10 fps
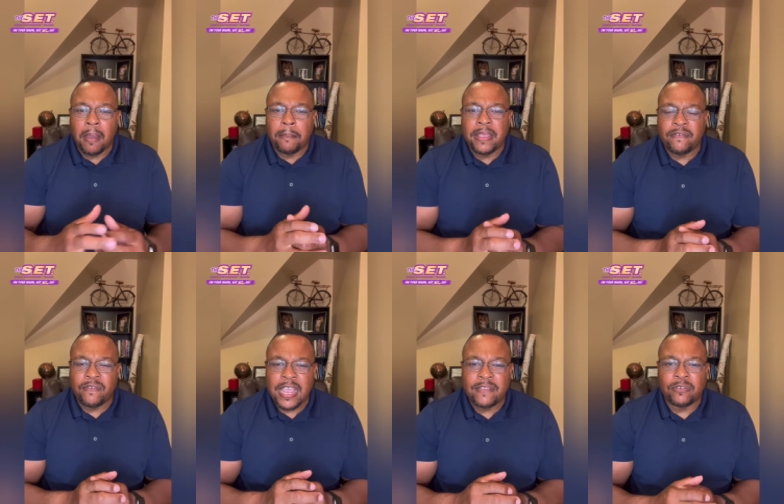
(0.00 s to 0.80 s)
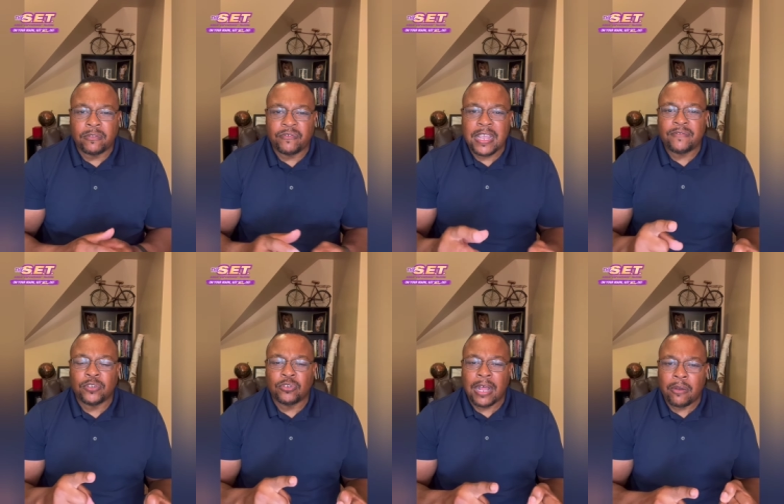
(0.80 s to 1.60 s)
be faithful, faithful
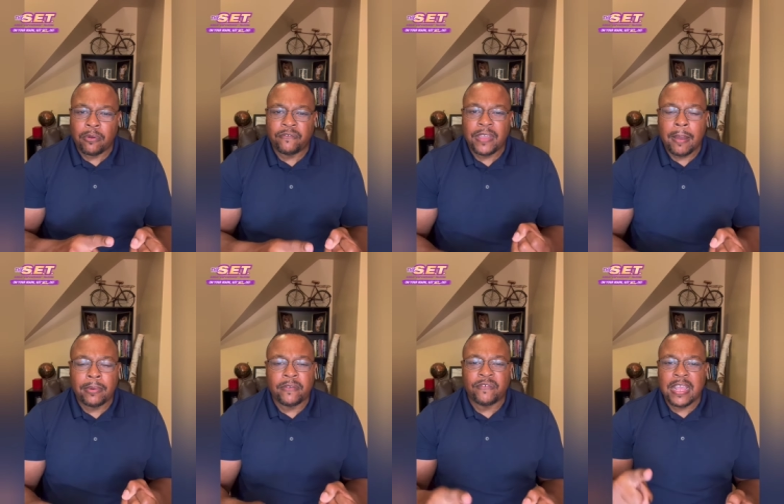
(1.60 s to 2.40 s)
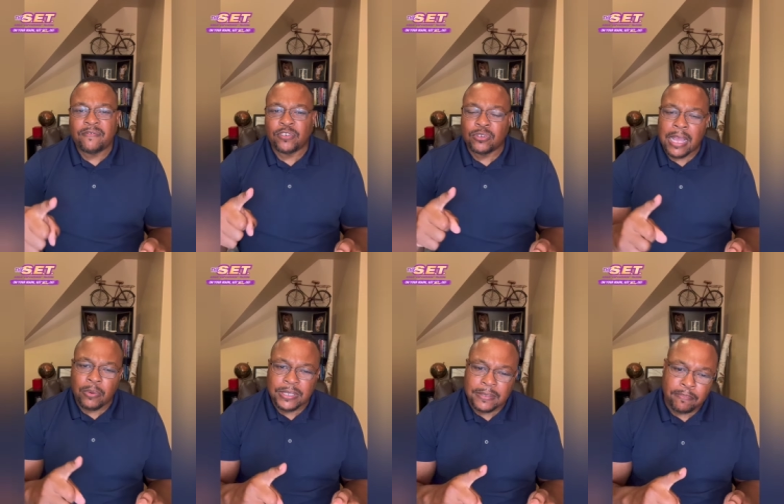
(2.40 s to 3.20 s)
to our family, faithful to our
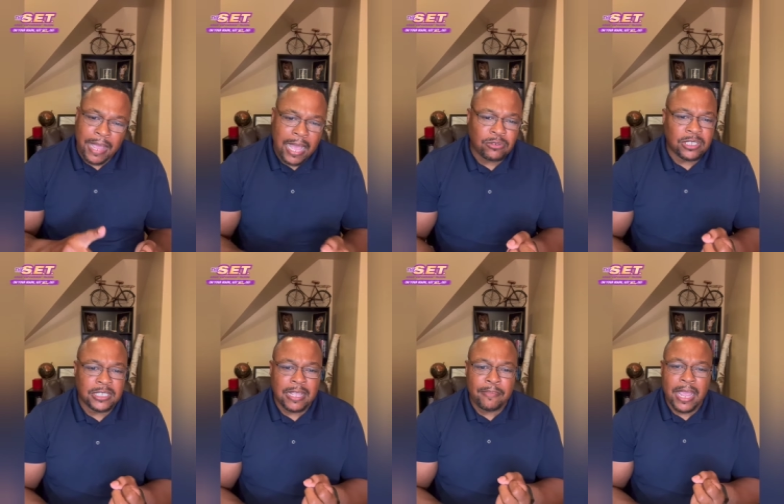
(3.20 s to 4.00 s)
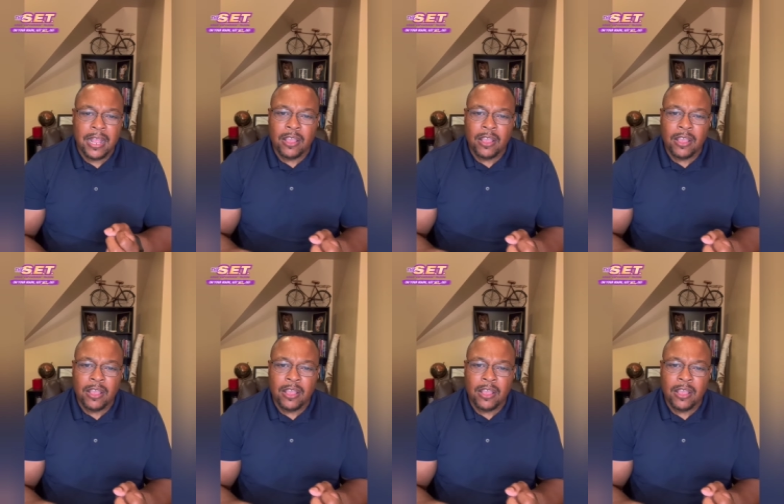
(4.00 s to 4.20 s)
spouses. Amen.